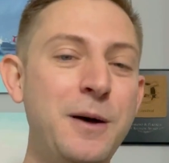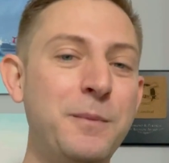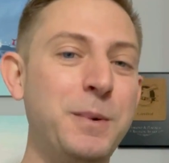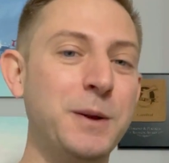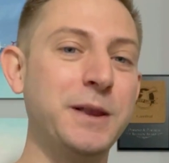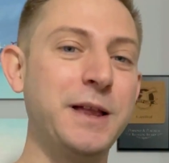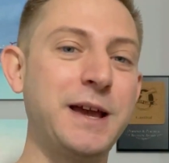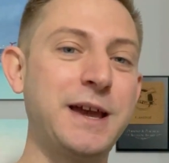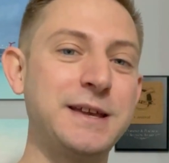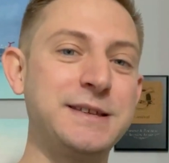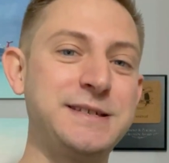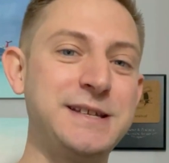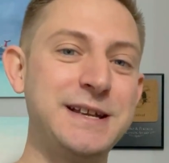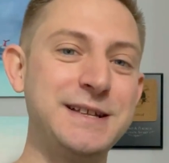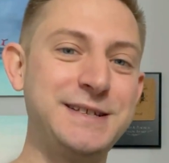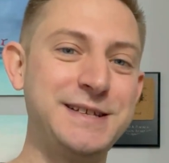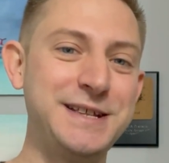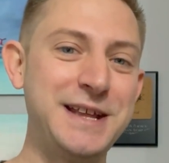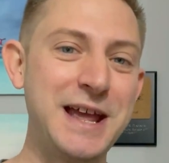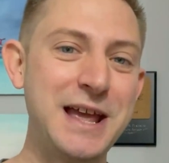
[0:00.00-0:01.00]
But like I
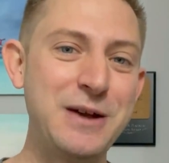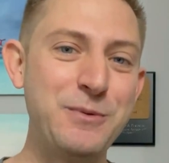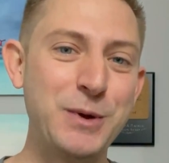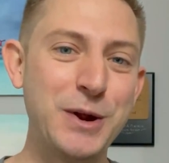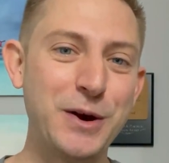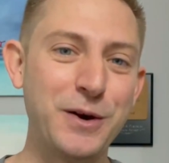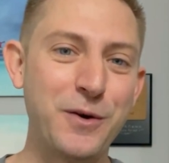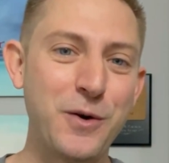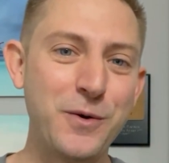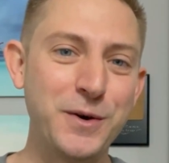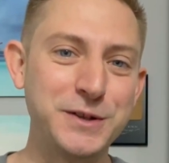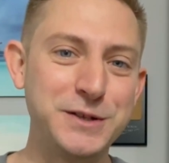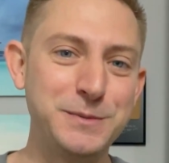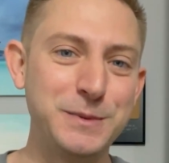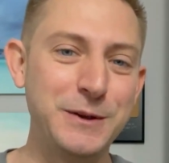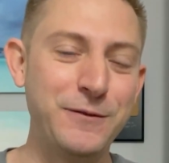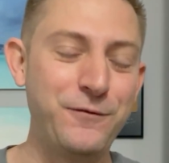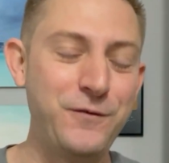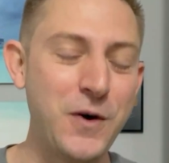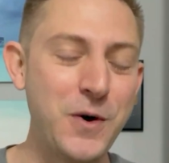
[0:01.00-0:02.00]
said, today we are going to
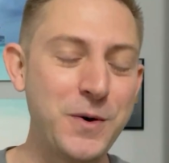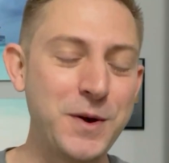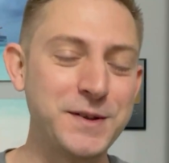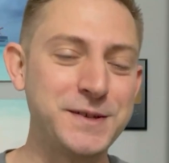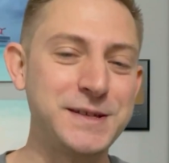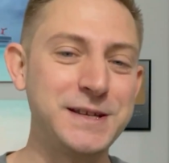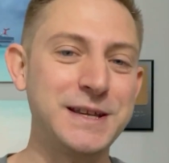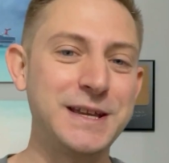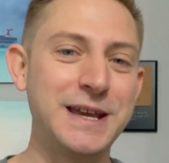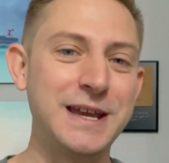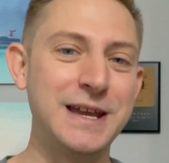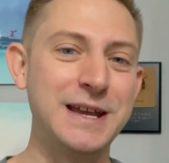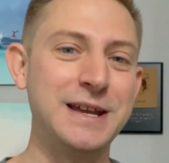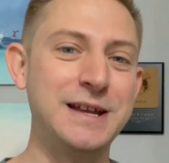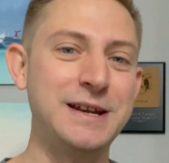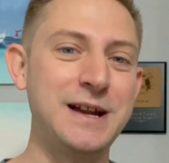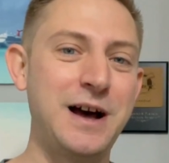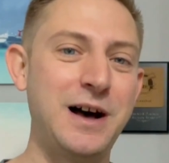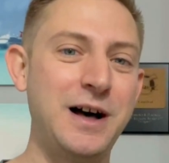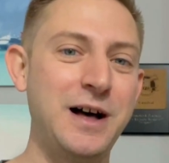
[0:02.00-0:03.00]
be focusing
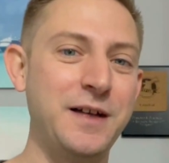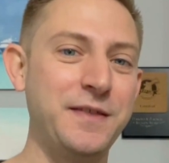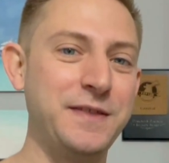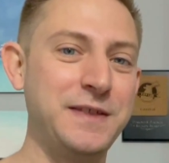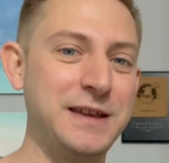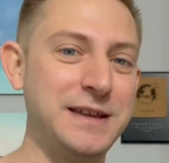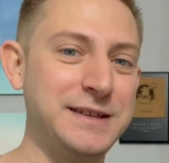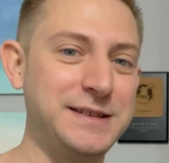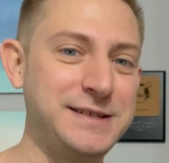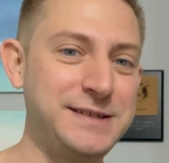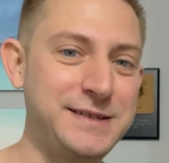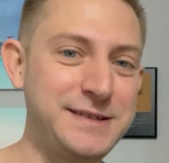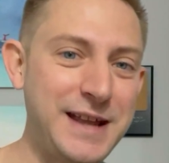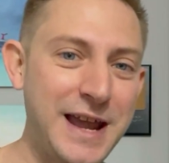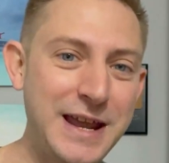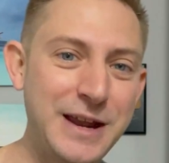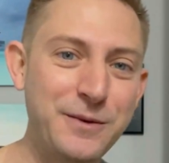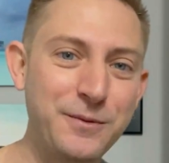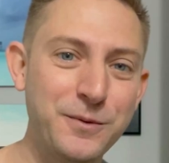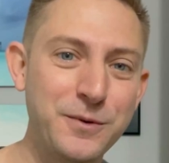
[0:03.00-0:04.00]
in on the
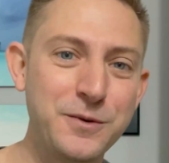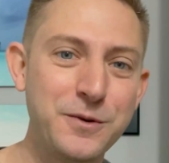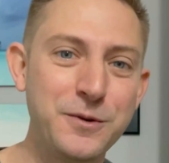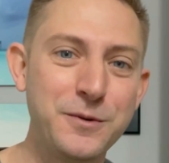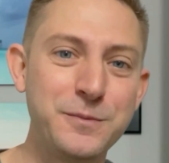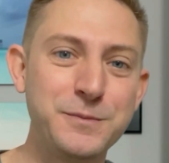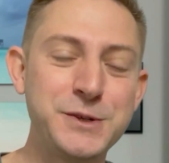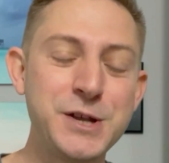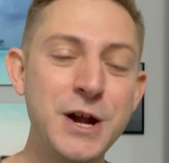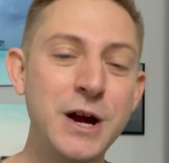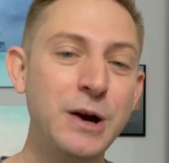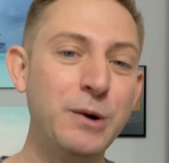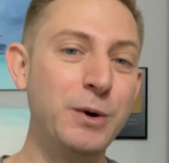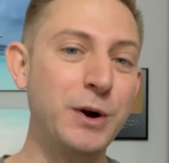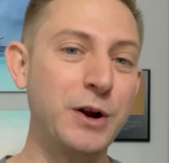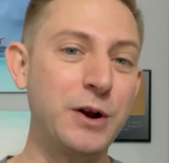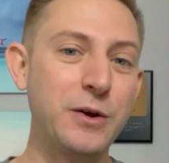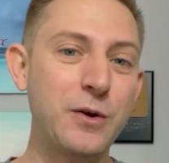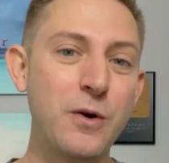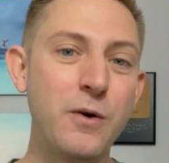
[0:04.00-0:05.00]
staterooms. We're
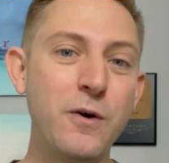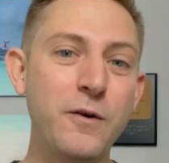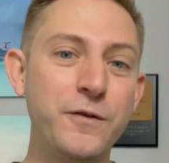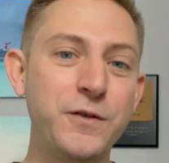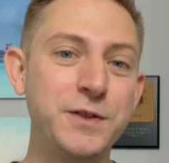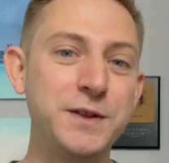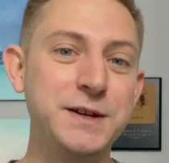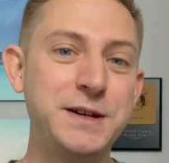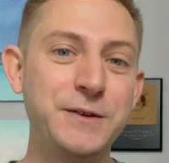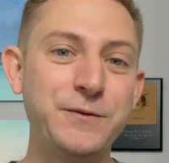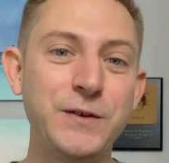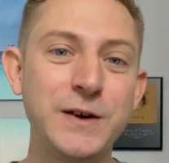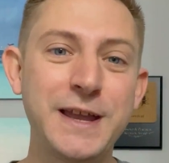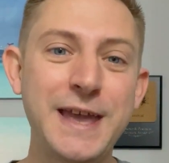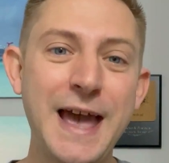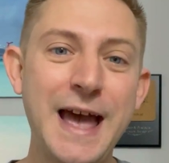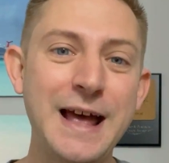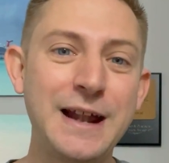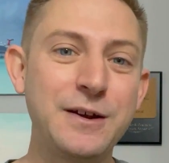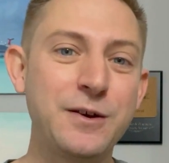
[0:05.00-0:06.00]
going to go over the different
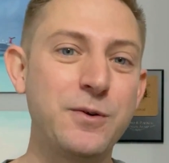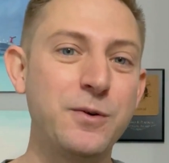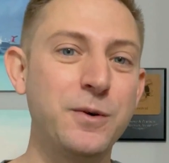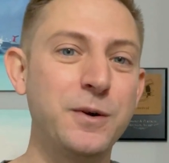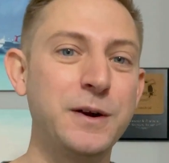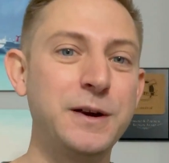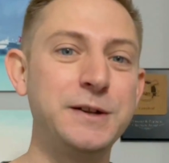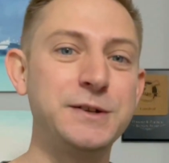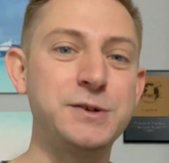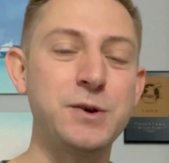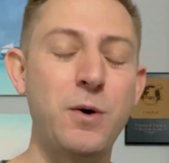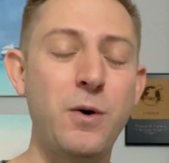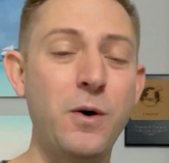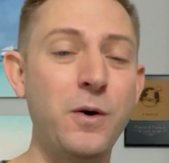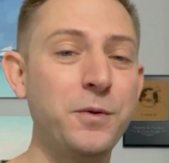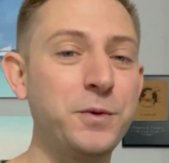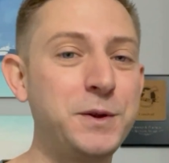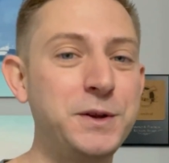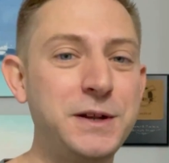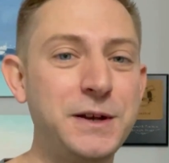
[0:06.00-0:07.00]
categories,
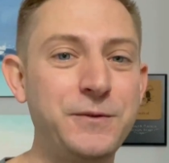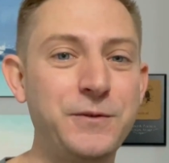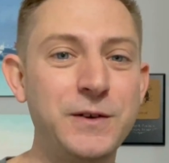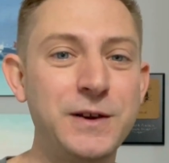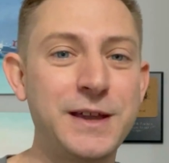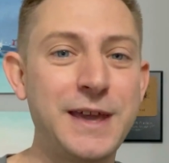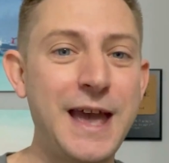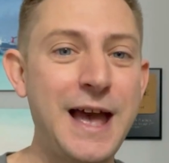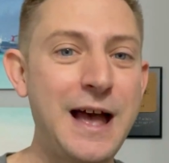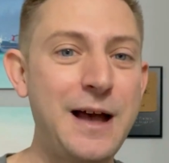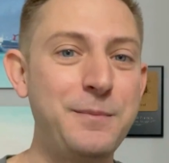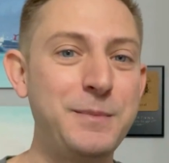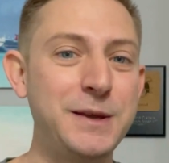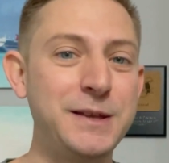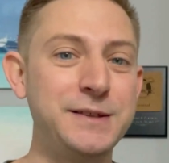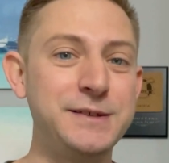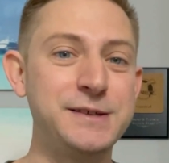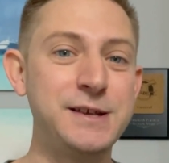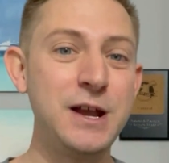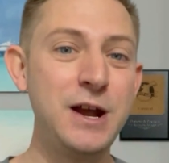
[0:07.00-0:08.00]
all the different
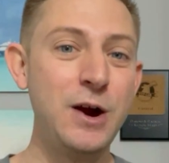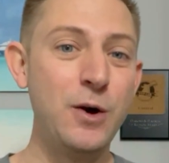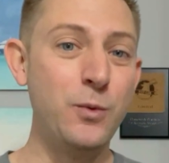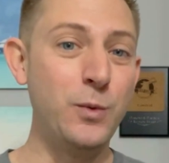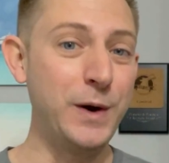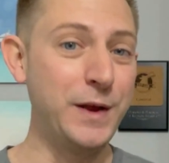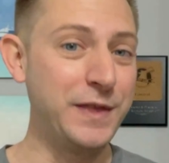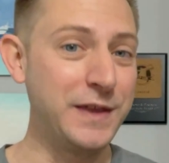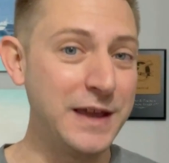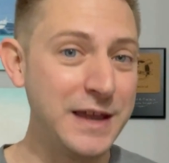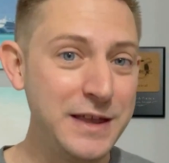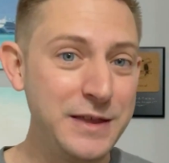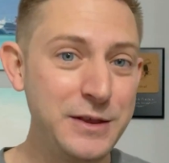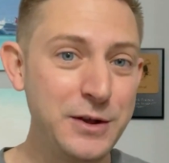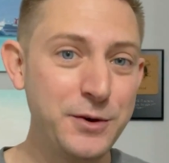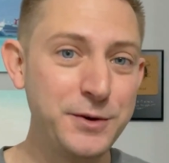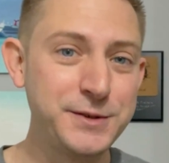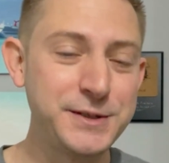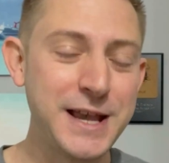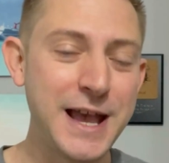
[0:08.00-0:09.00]
cabins within
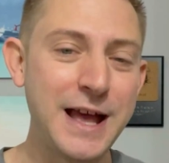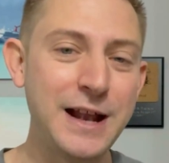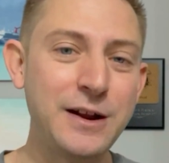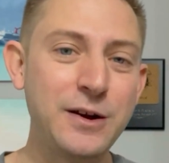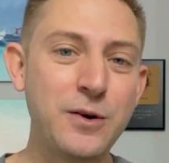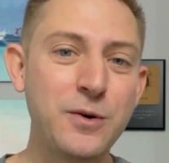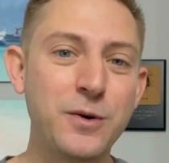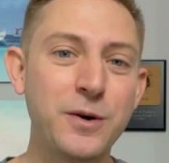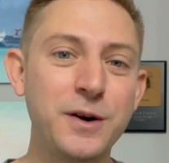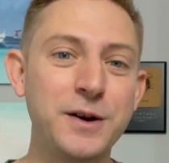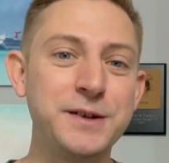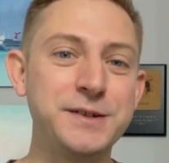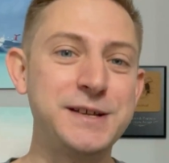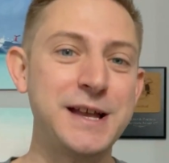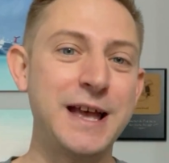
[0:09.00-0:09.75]
those categories,